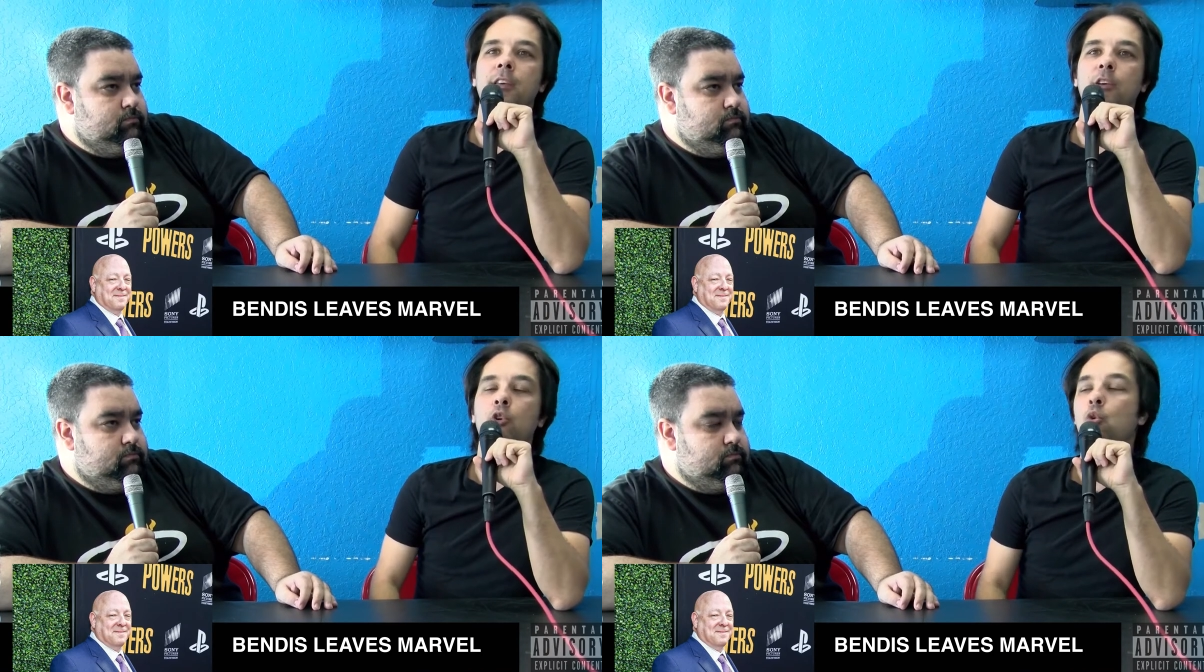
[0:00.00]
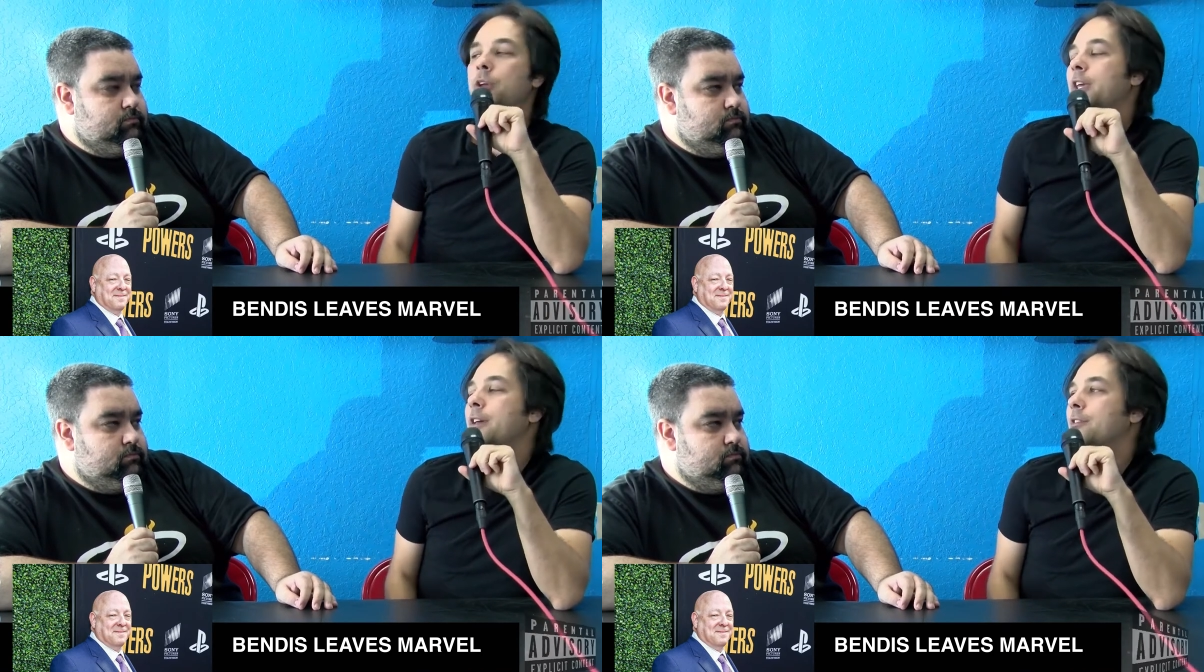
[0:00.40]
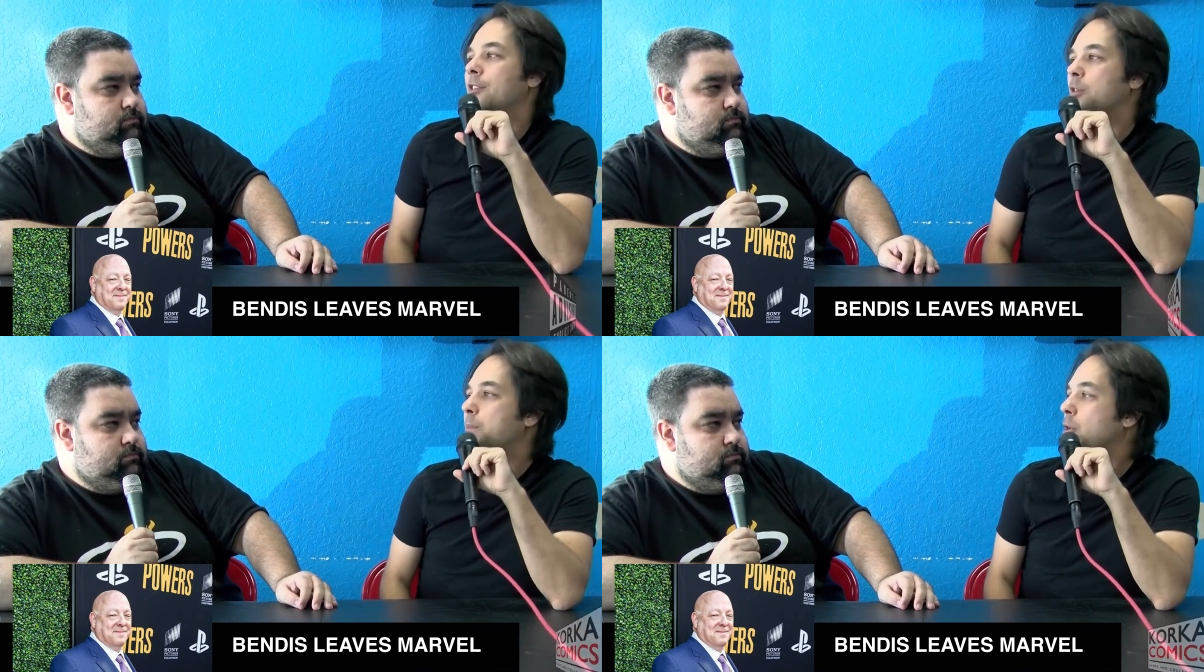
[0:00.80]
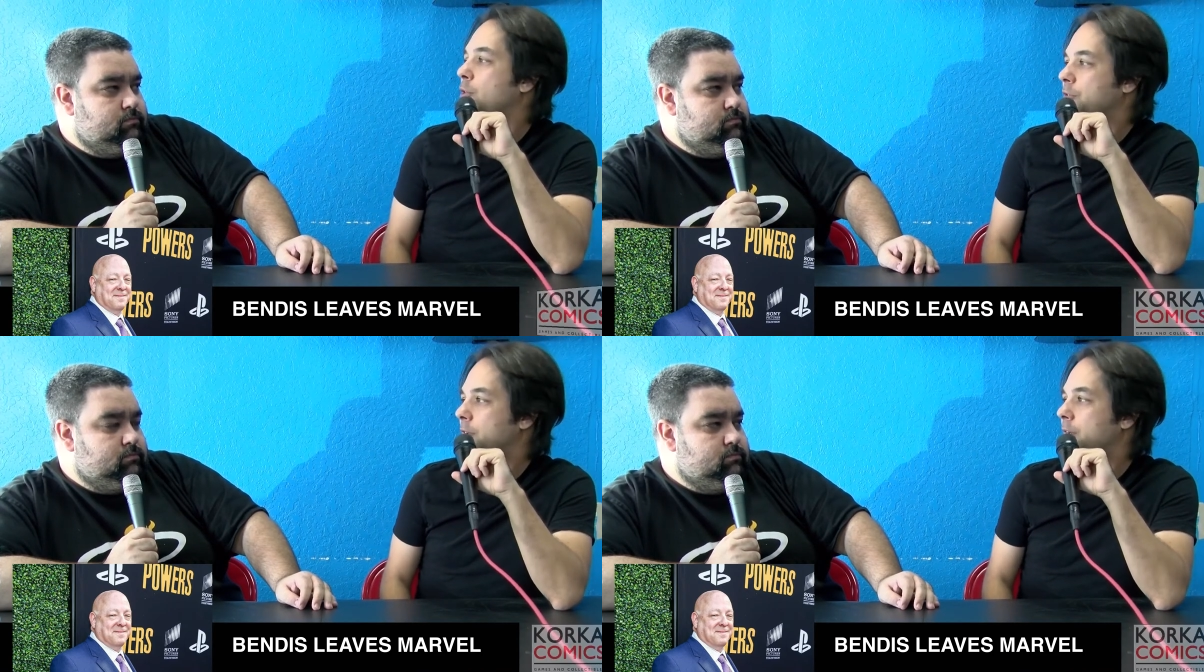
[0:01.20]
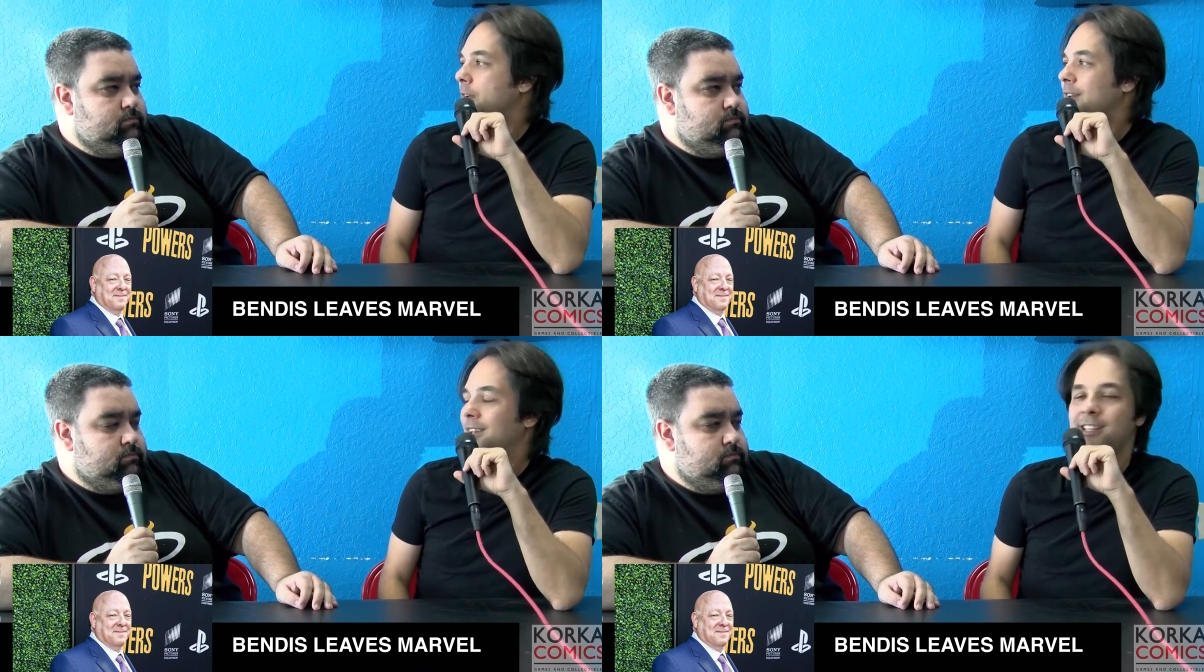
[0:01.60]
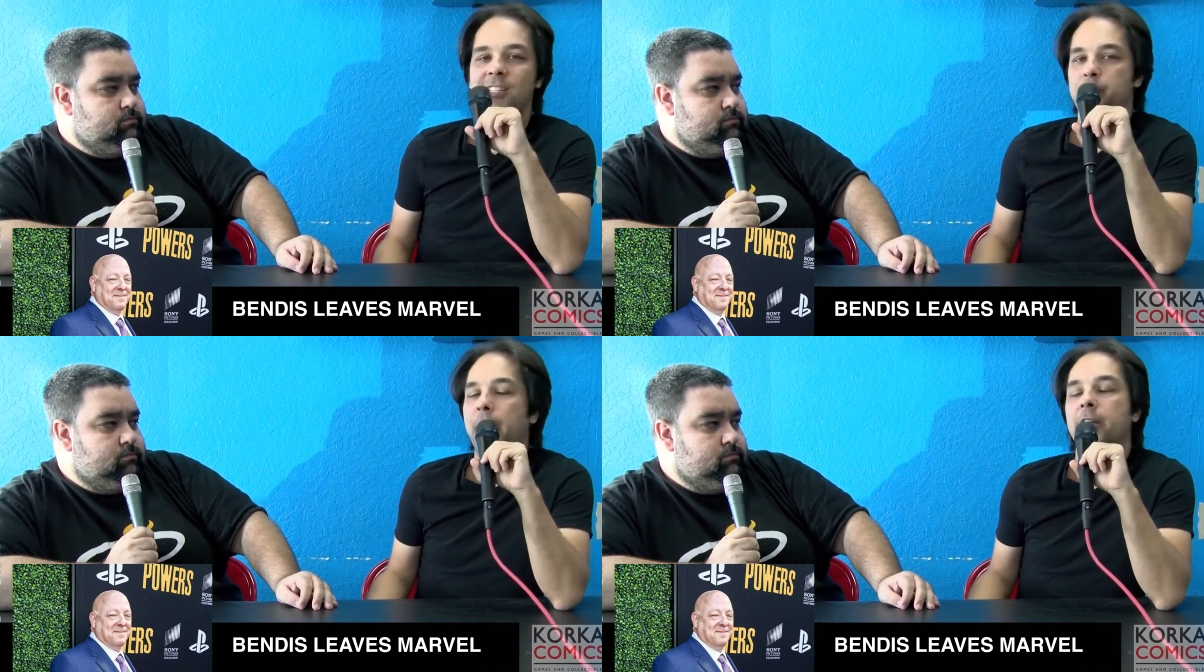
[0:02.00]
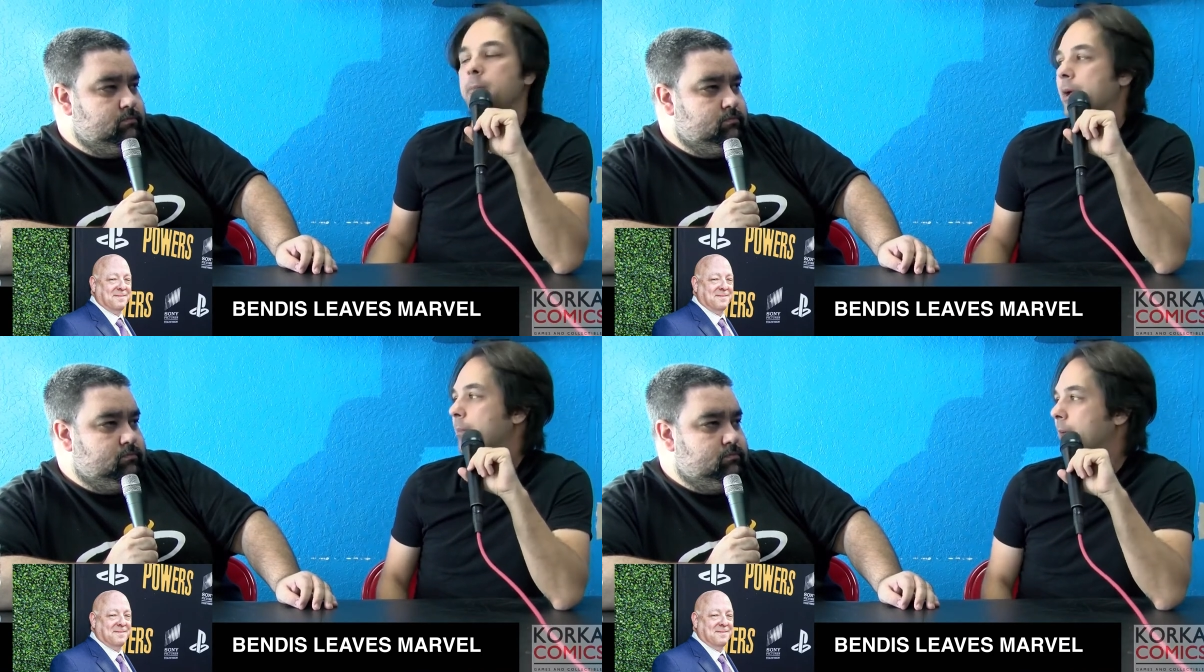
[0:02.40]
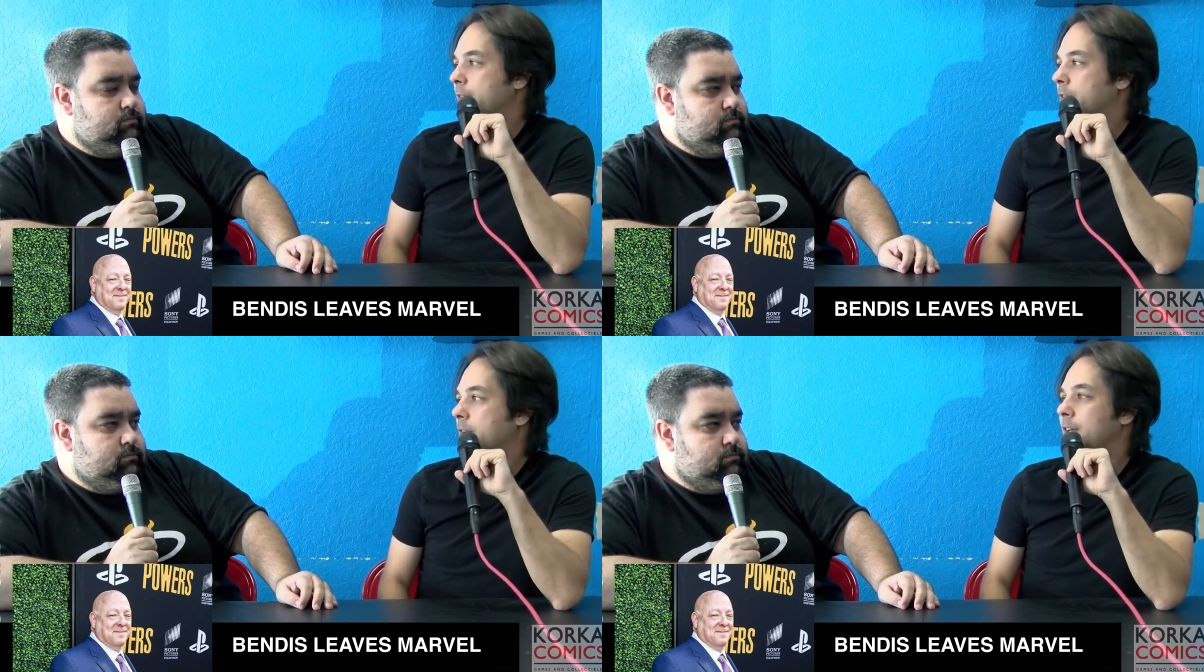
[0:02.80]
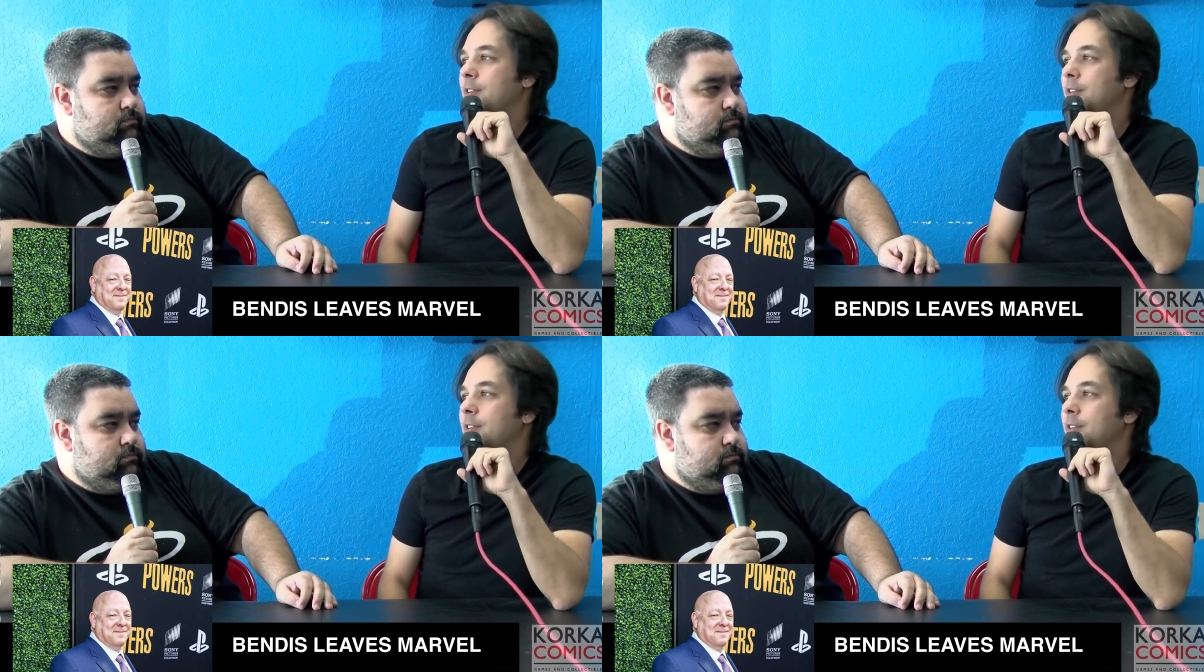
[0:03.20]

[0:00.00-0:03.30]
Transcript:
Speaker 1: who he is as a person. He's Spider-Man basically.